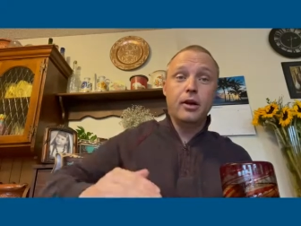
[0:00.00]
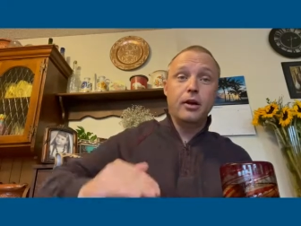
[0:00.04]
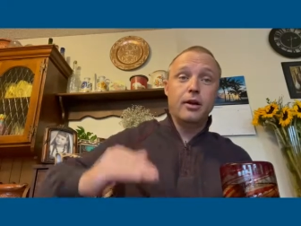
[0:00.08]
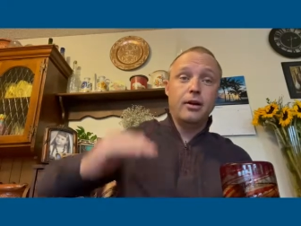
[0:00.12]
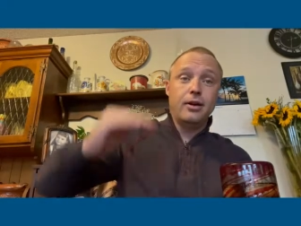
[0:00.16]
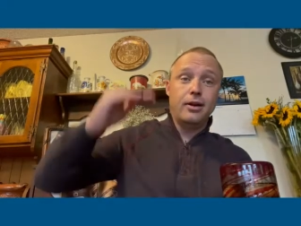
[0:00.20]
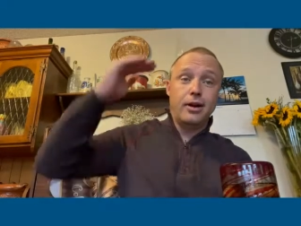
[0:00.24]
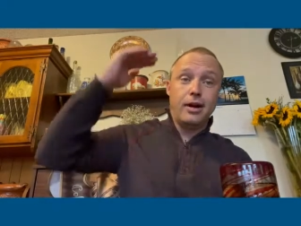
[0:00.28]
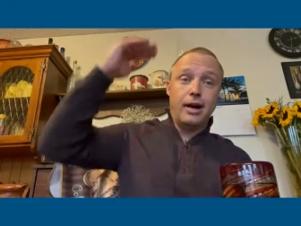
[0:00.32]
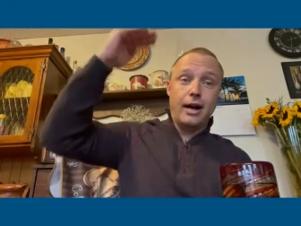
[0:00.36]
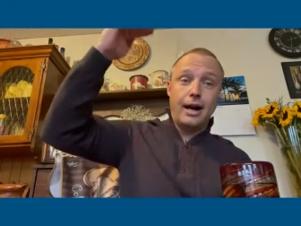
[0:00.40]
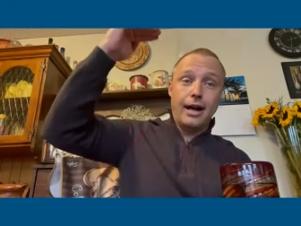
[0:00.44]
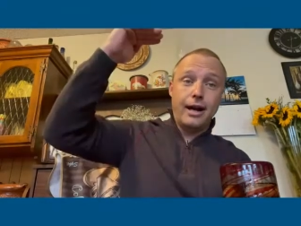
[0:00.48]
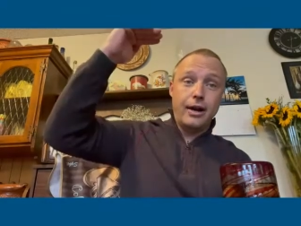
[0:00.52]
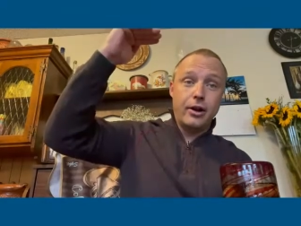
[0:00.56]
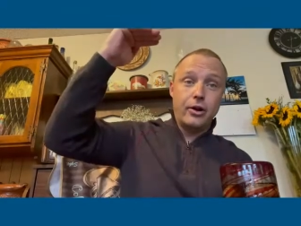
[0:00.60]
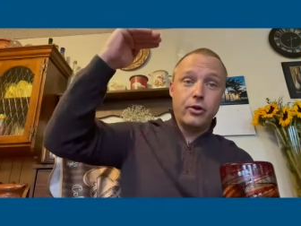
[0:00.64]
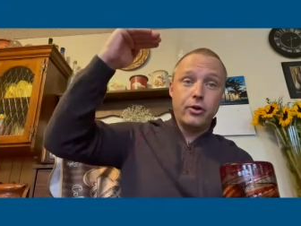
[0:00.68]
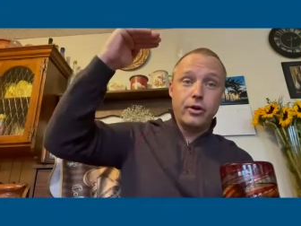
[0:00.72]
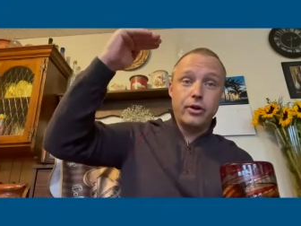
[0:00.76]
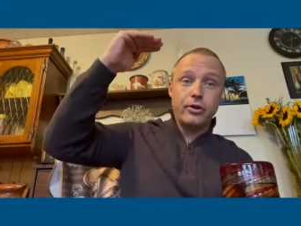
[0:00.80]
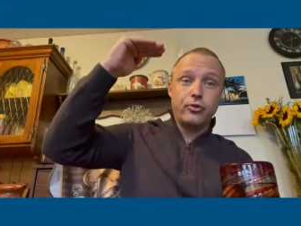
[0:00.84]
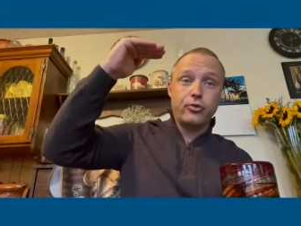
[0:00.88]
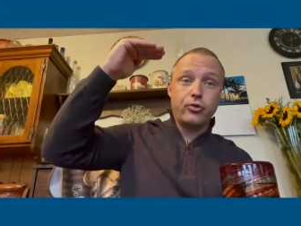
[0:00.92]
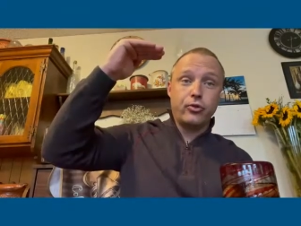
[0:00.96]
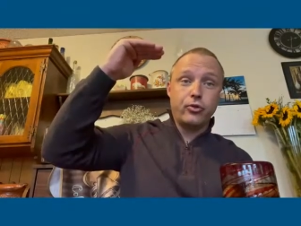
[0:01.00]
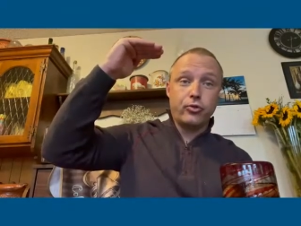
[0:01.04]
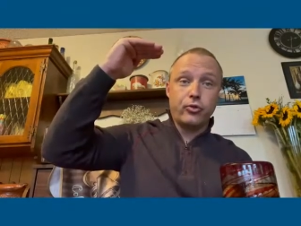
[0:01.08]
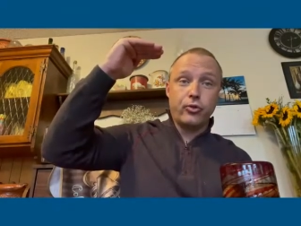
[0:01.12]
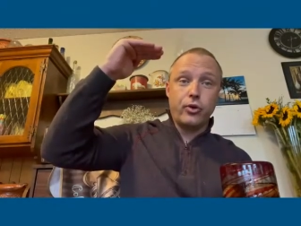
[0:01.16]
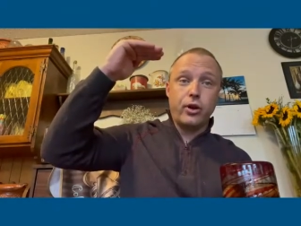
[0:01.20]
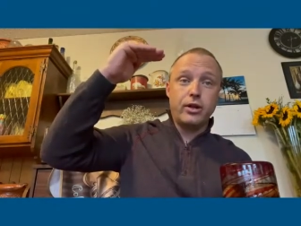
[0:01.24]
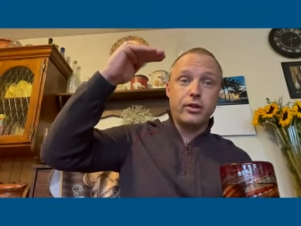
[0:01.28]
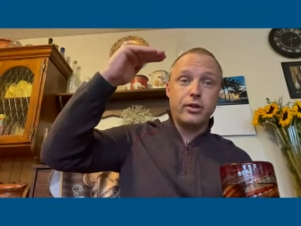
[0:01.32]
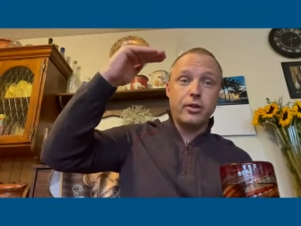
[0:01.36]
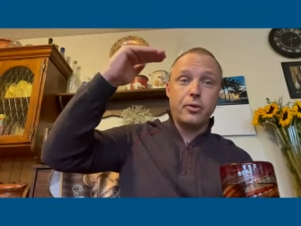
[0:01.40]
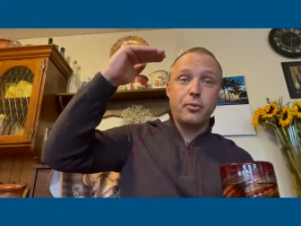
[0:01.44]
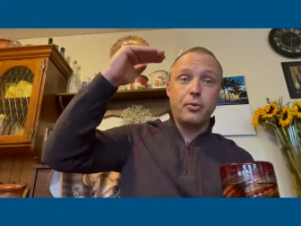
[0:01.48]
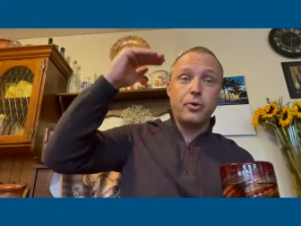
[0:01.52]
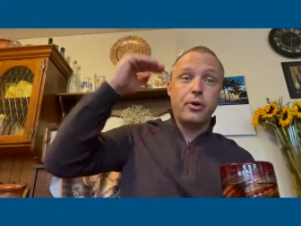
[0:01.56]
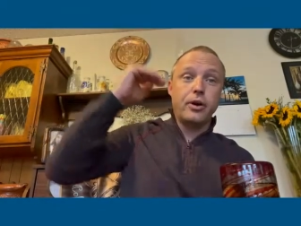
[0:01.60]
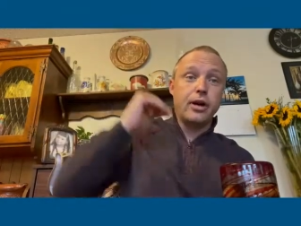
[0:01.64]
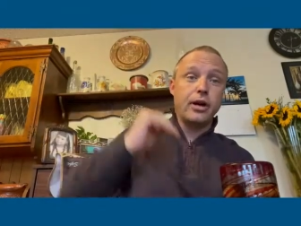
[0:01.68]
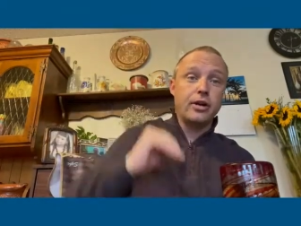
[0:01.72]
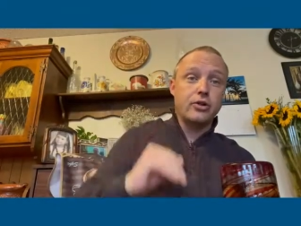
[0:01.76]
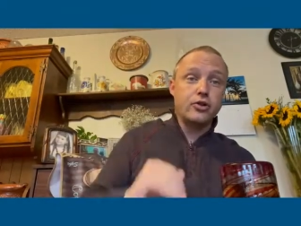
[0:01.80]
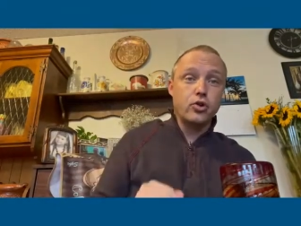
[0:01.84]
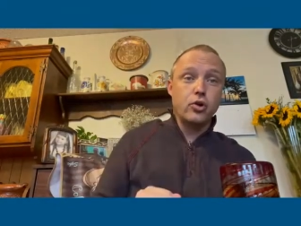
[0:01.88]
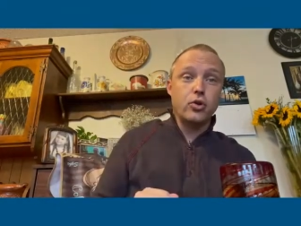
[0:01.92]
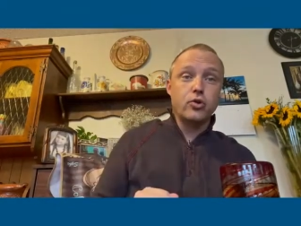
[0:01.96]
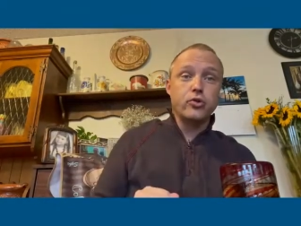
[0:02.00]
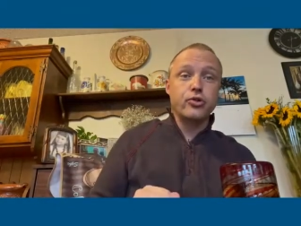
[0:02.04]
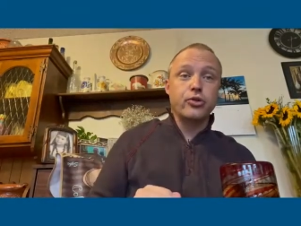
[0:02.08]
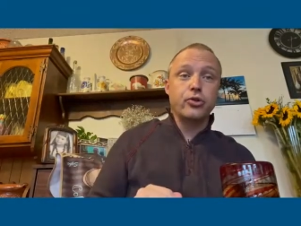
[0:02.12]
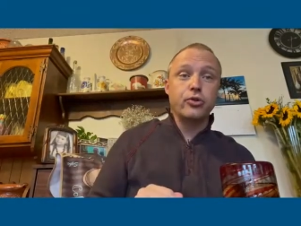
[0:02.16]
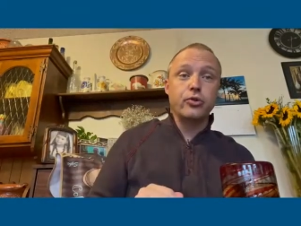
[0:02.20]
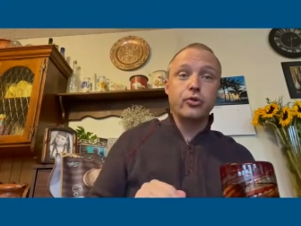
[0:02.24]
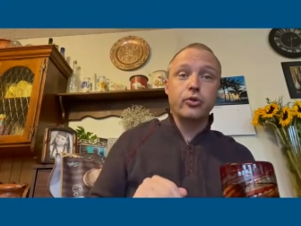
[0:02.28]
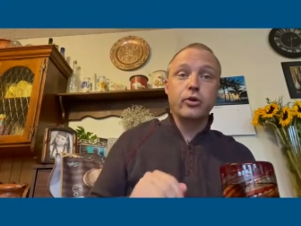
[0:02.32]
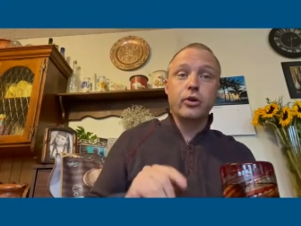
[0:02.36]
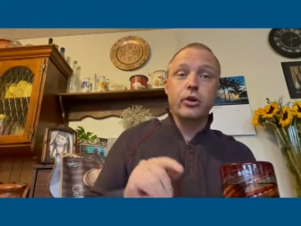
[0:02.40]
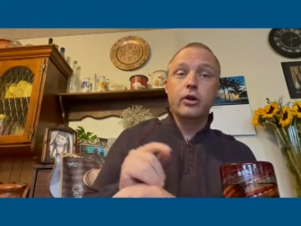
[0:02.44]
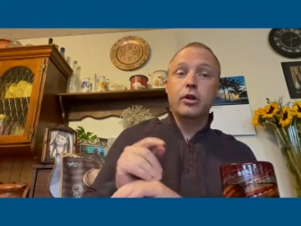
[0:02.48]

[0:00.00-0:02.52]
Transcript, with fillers: higher interest rate than what I told you,